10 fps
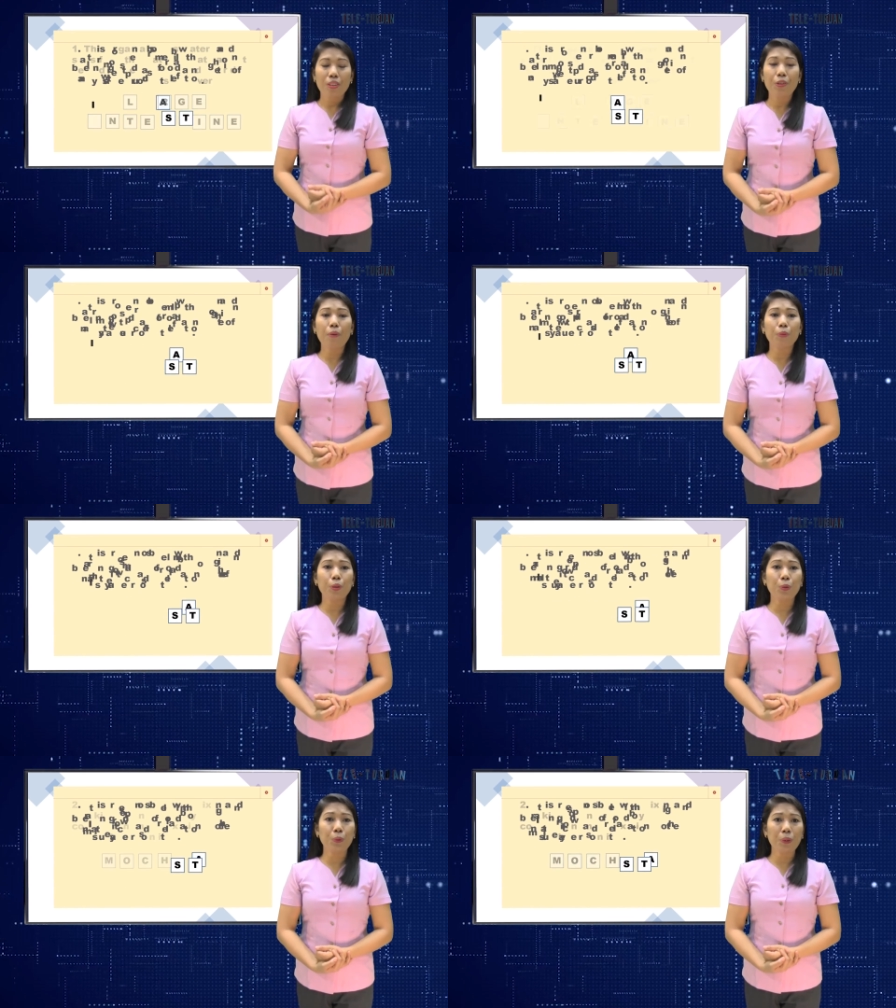Number
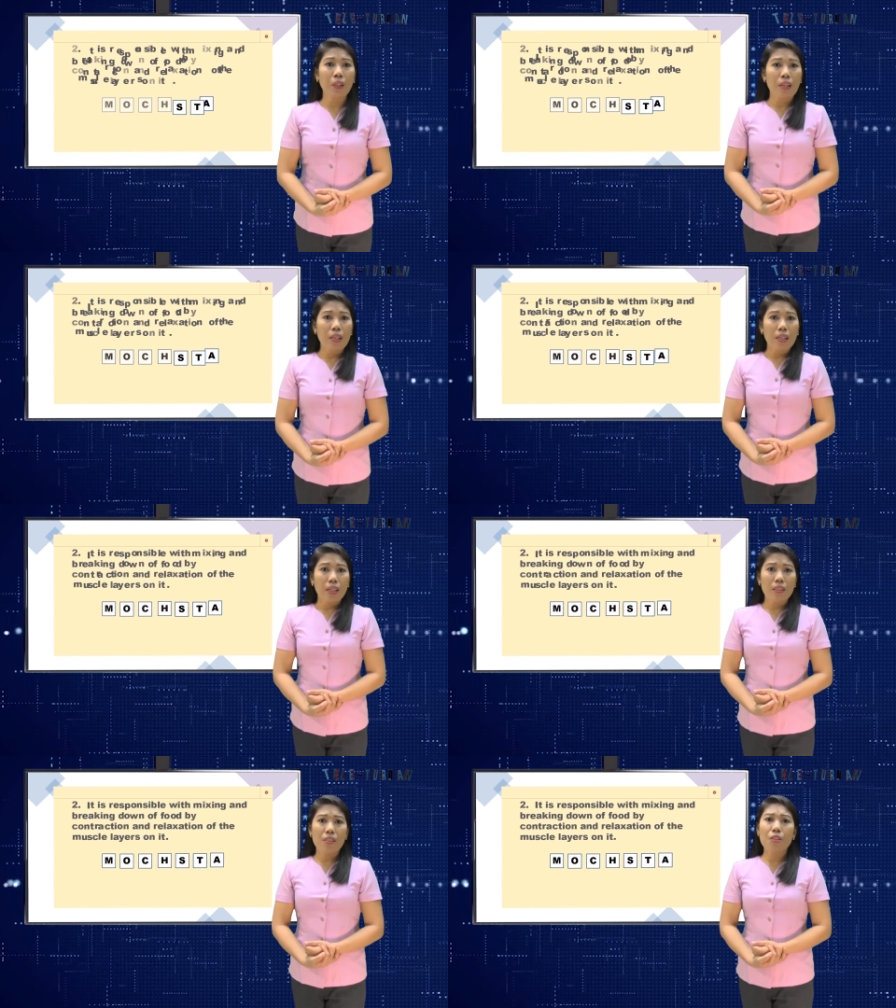2.
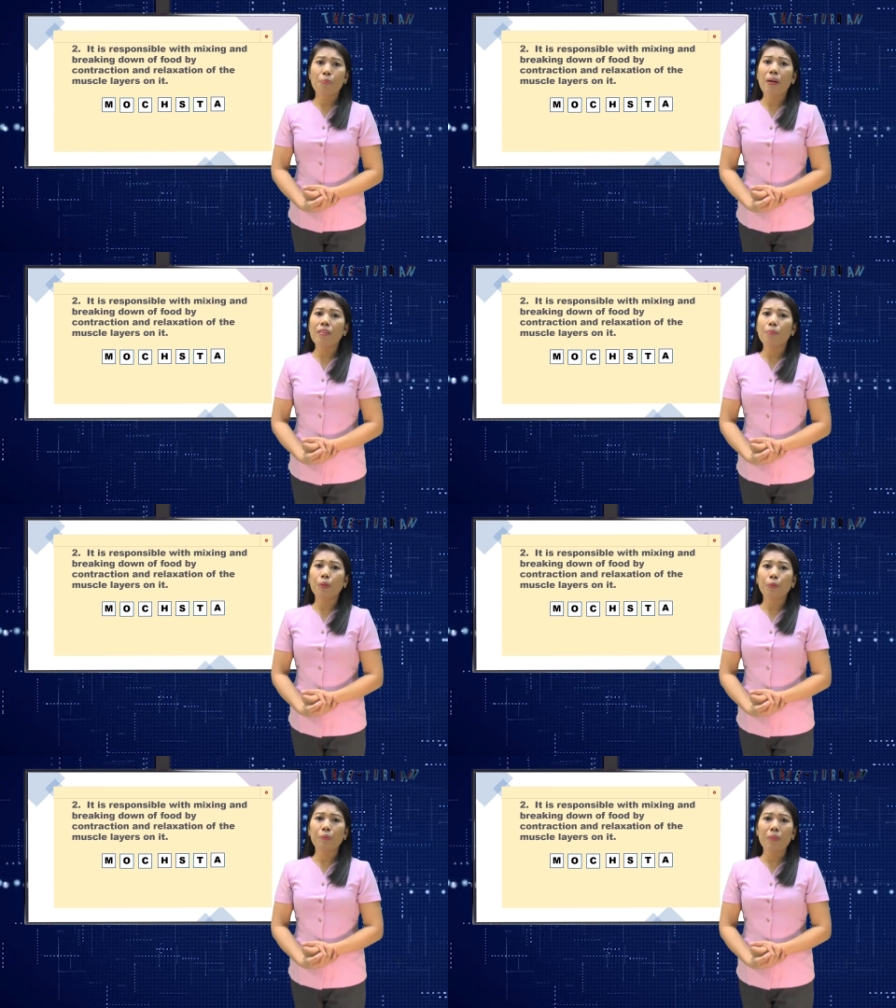It is
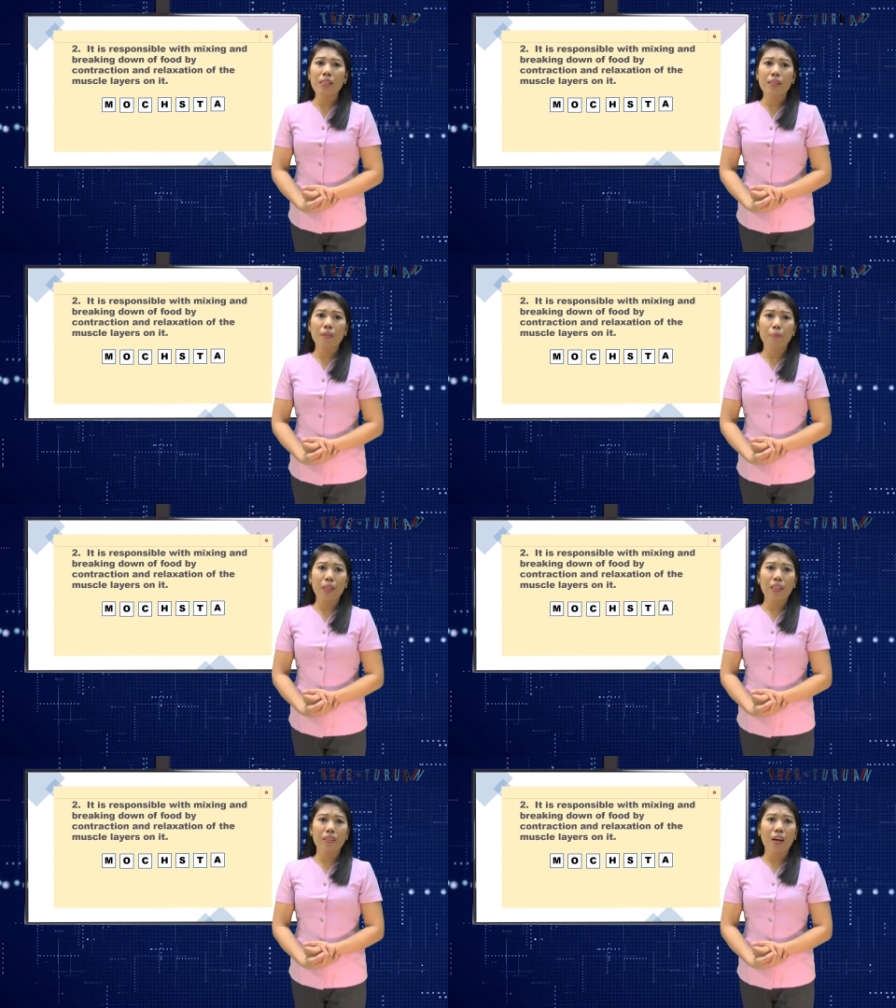responsible with mixing and
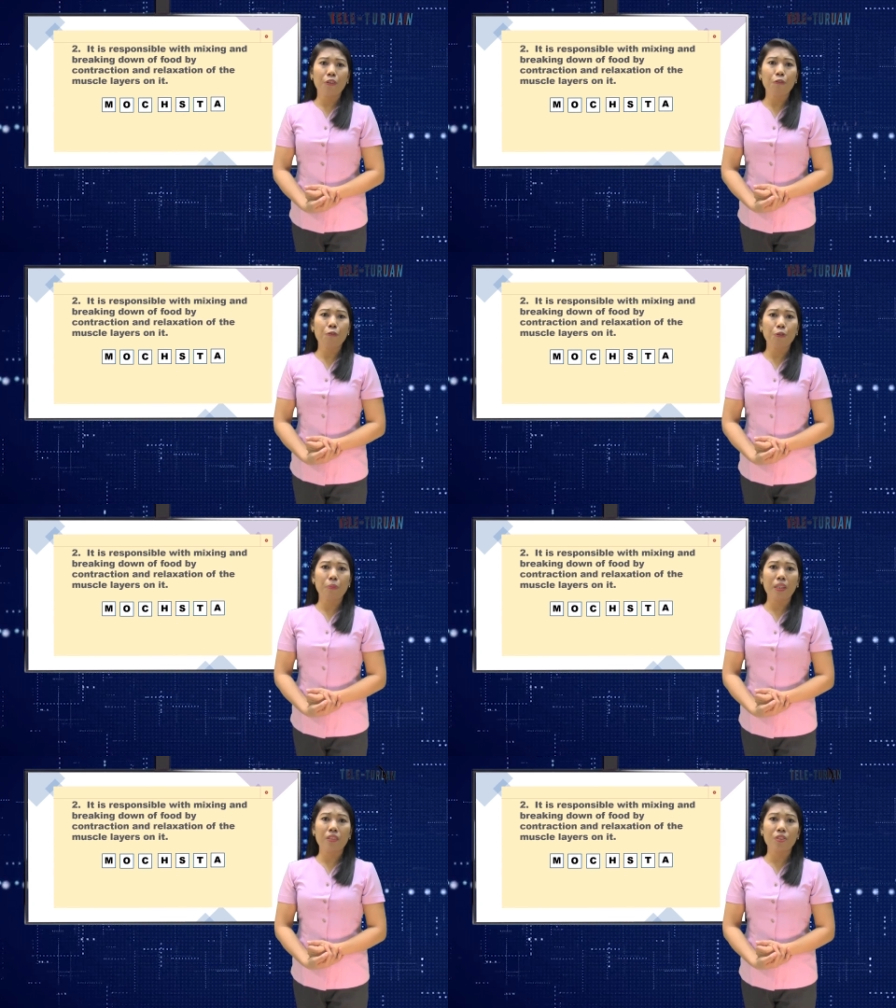breaking down of food
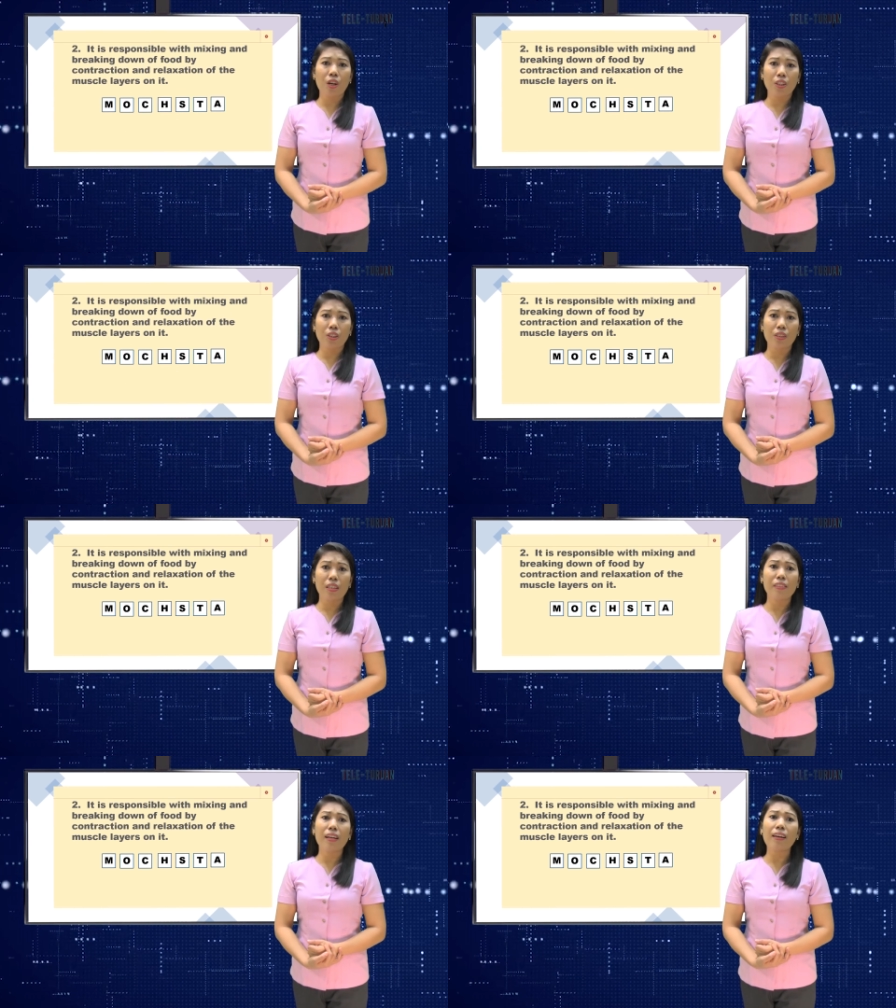by contraction
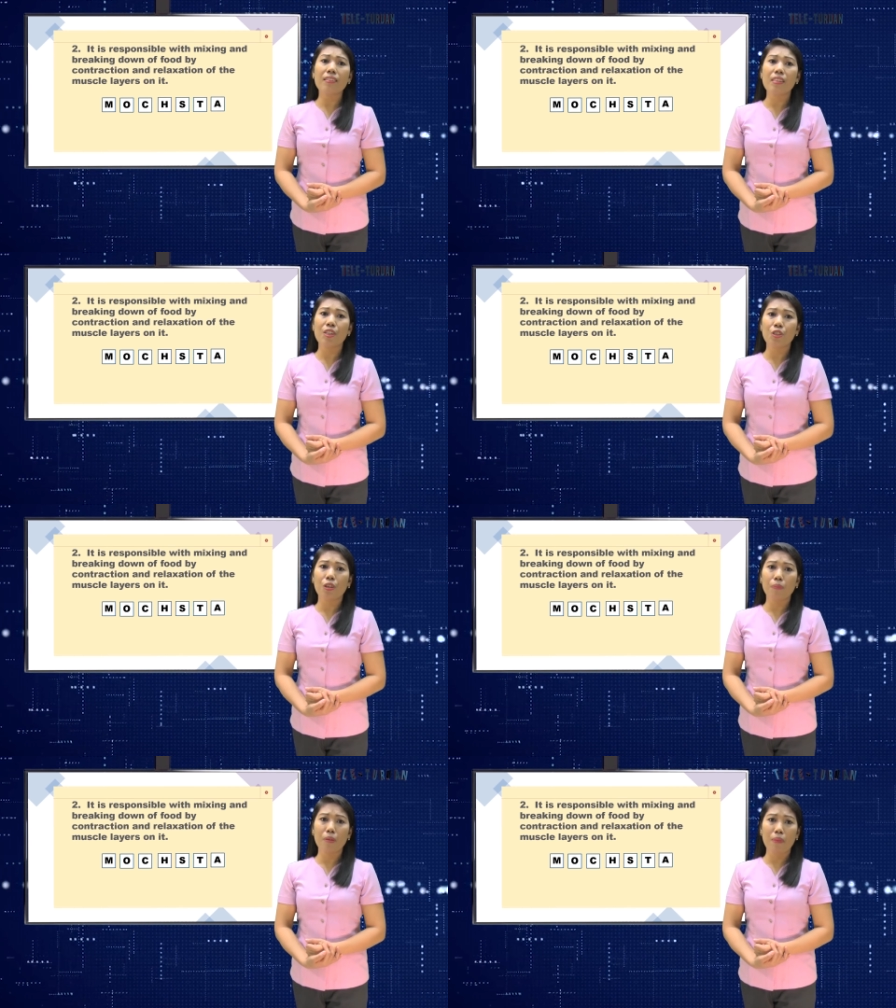and
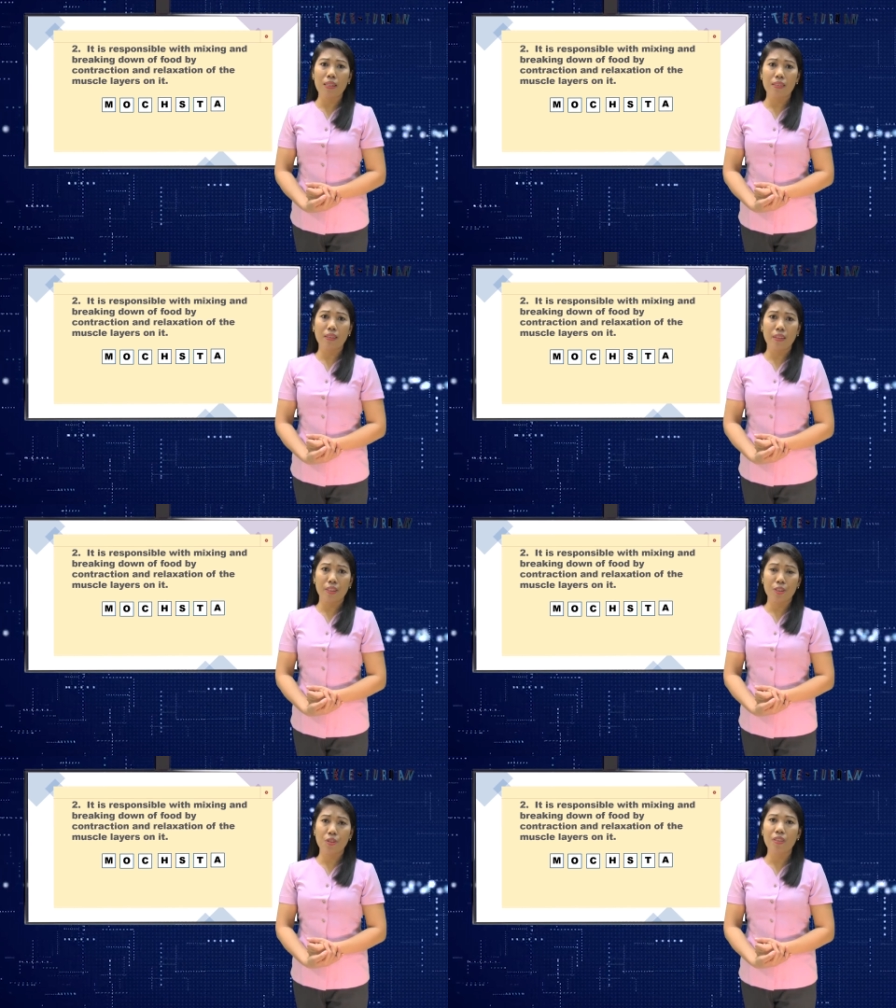relaxation of the muscle
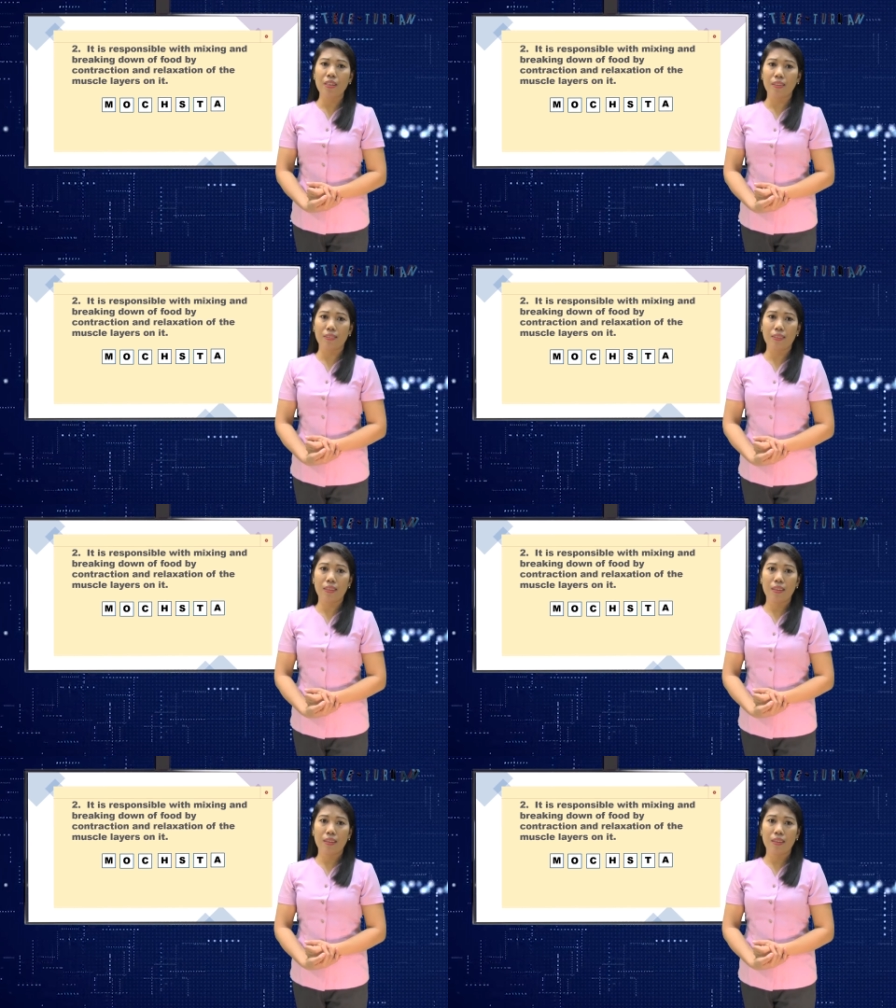layers on it.